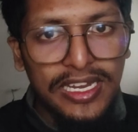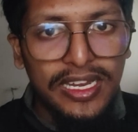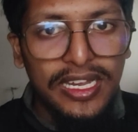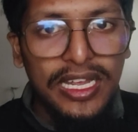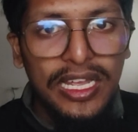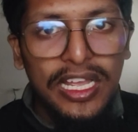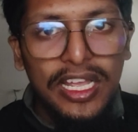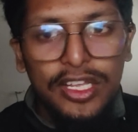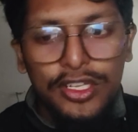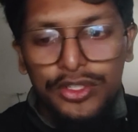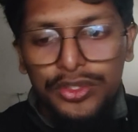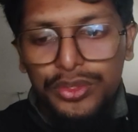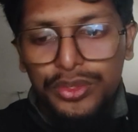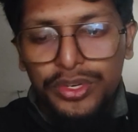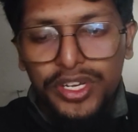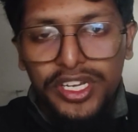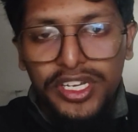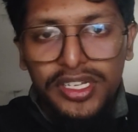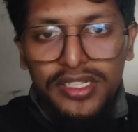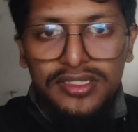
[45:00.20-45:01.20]
their image in a
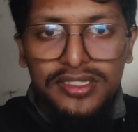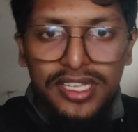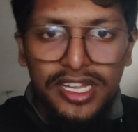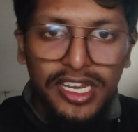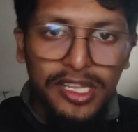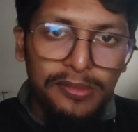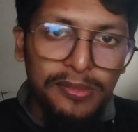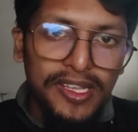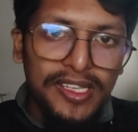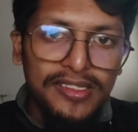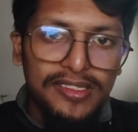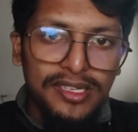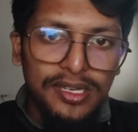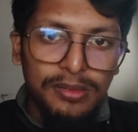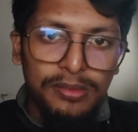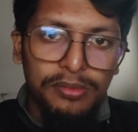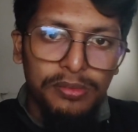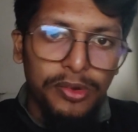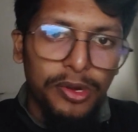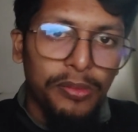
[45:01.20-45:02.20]
proper way, but
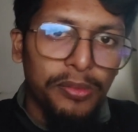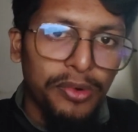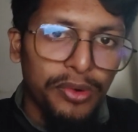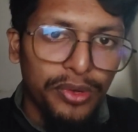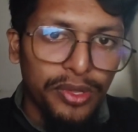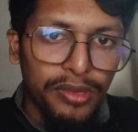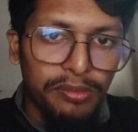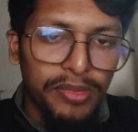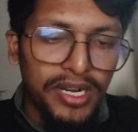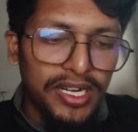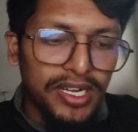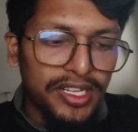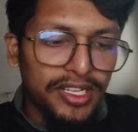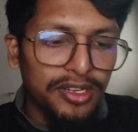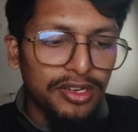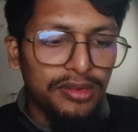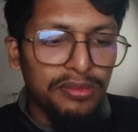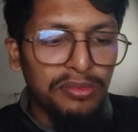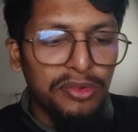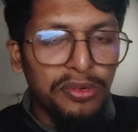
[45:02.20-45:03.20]
your mobile
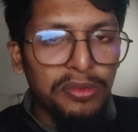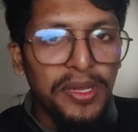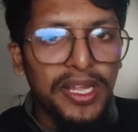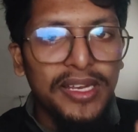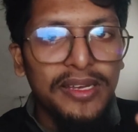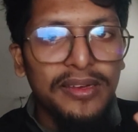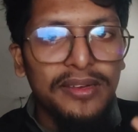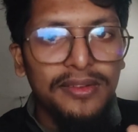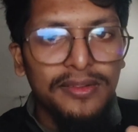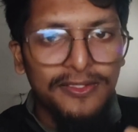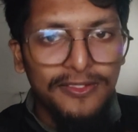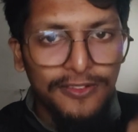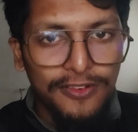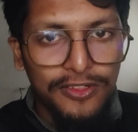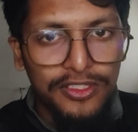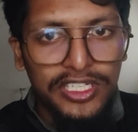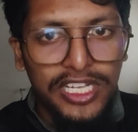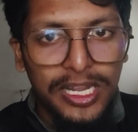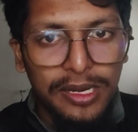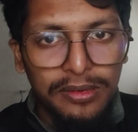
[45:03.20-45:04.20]
phone camera is not
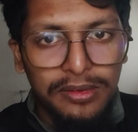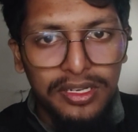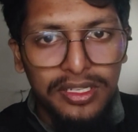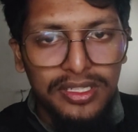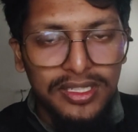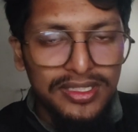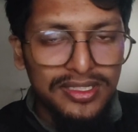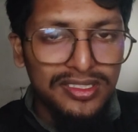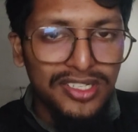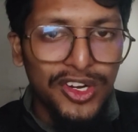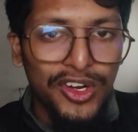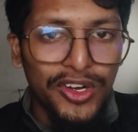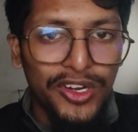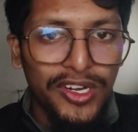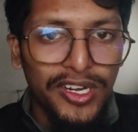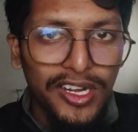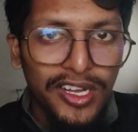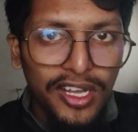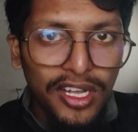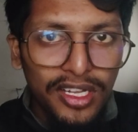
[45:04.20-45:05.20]
doing the same
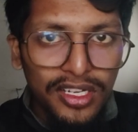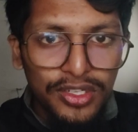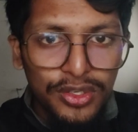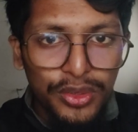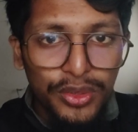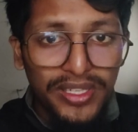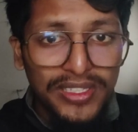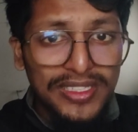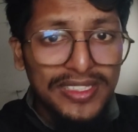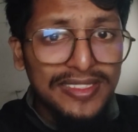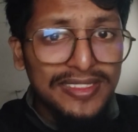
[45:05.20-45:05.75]
things, right?